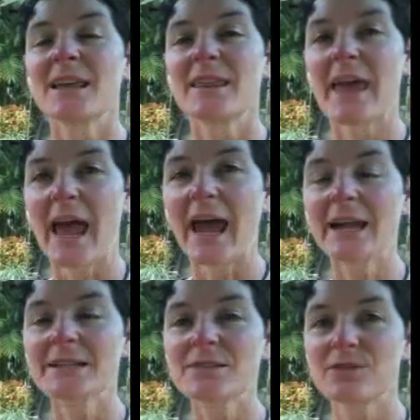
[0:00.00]
the
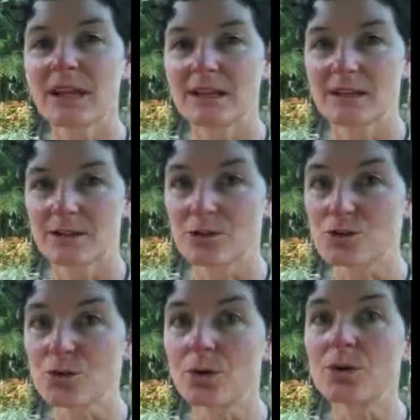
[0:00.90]
act of getting in
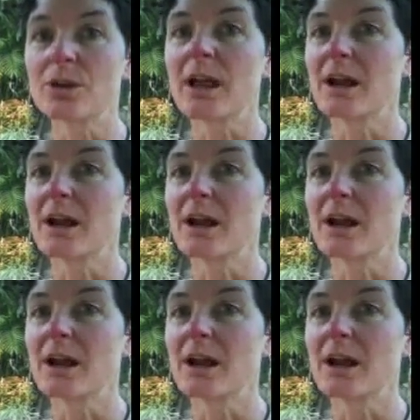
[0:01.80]
control